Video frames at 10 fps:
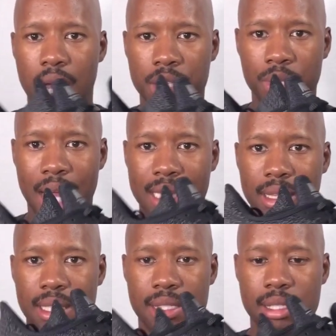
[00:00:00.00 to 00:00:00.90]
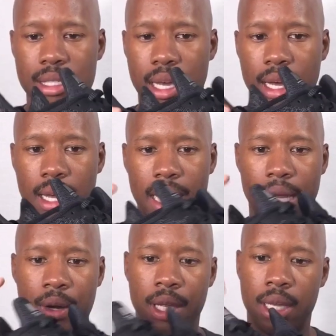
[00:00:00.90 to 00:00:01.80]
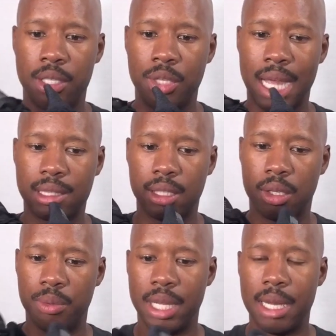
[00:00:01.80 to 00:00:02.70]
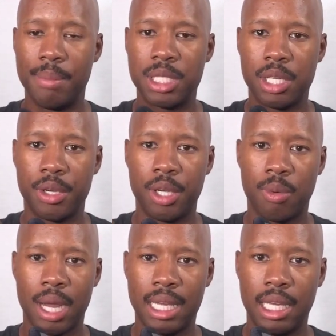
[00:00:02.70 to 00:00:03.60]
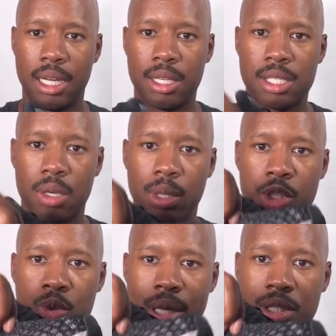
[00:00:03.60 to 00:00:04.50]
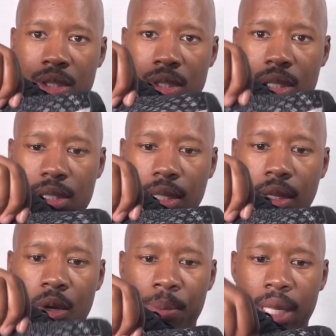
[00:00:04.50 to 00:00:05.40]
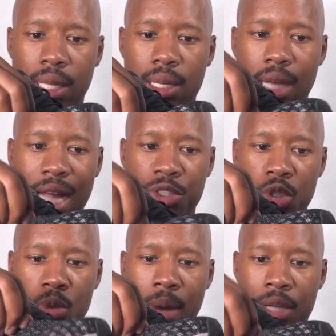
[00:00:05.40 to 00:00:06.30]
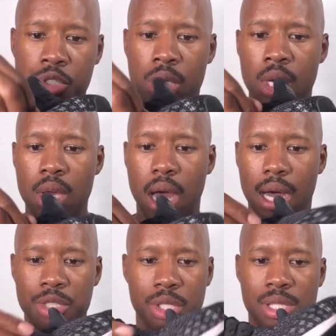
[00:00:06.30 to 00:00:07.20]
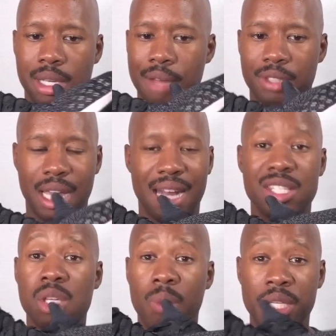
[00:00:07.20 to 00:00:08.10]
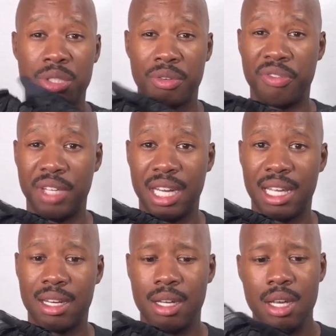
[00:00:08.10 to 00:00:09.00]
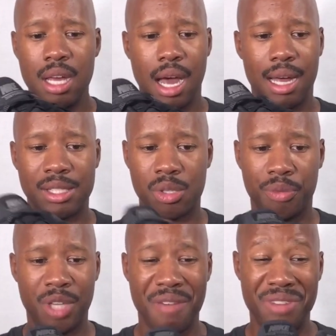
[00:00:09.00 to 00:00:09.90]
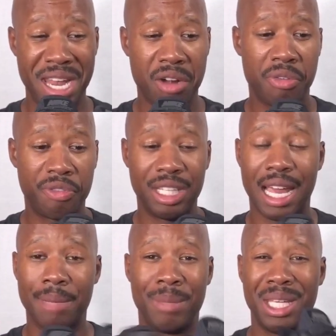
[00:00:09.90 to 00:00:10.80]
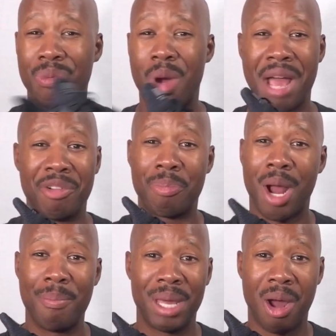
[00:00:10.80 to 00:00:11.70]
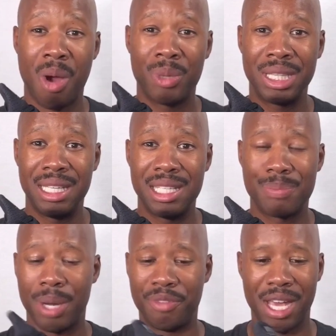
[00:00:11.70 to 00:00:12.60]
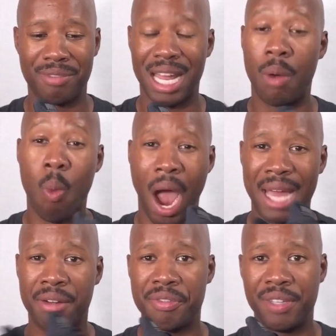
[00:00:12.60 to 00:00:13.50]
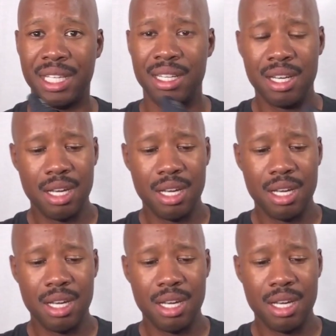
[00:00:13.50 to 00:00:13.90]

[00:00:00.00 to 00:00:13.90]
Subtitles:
You got this area, you got the little knitted material right here, so it stretches just a little bit, not too much, just enough to kind of squeeze your feet in. So if you have narrow feet like me, you won't have a problem at all with these, but if you have like wider feet,